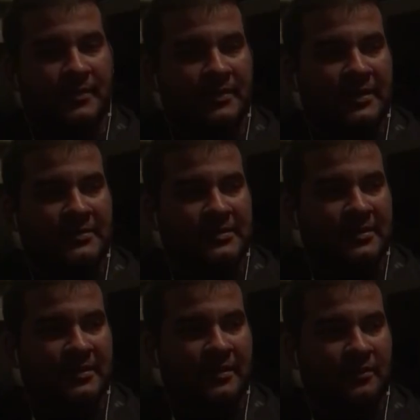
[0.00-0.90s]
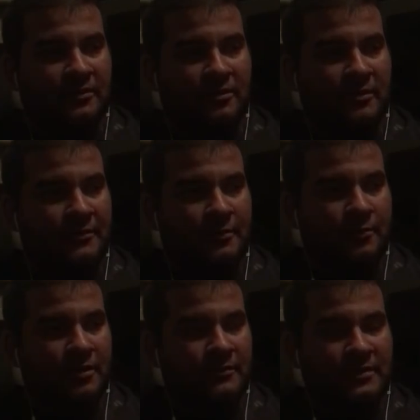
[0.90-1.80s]
I don't know every
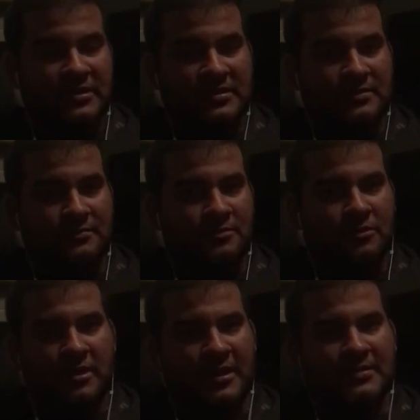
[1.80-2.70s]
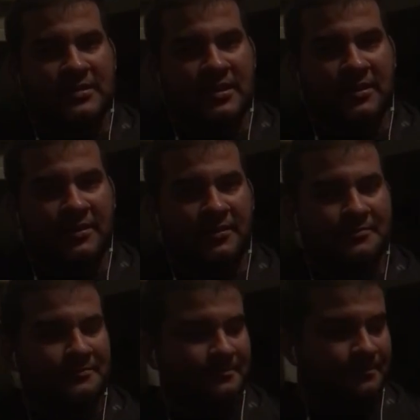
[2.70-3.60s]
one of them. You can't take in.
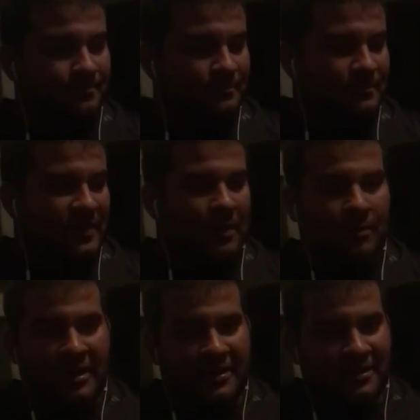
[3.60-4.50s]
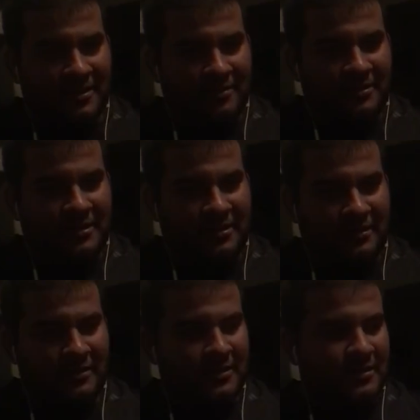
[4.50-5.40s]
Now my ELD,
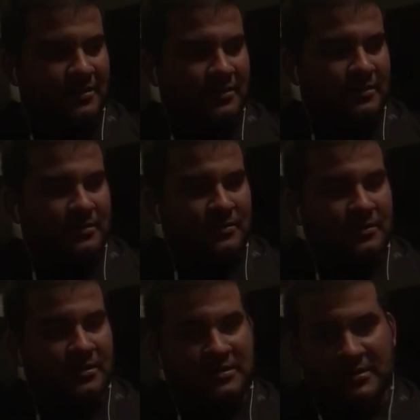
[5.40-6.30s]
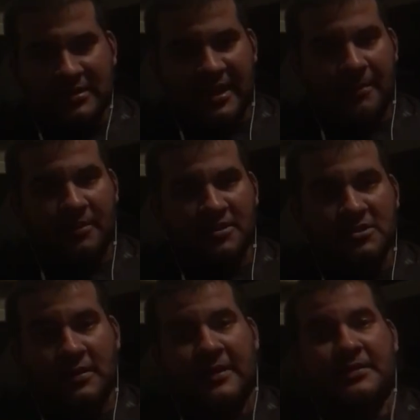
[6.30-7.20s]
it's a tablet,
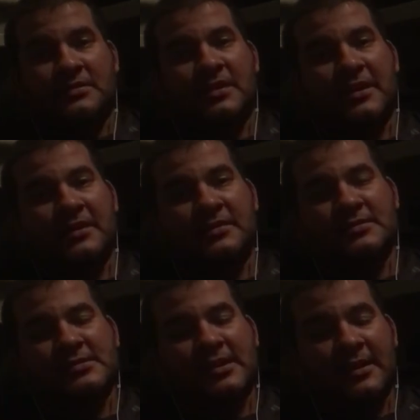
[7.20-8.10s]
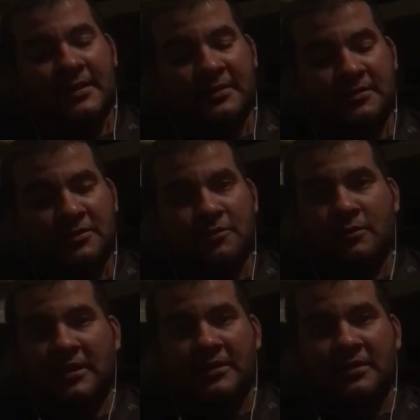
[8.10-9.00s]
so I can take it inside and do what
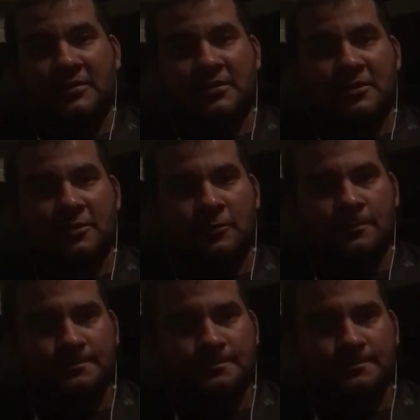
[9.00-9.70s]
I need to do.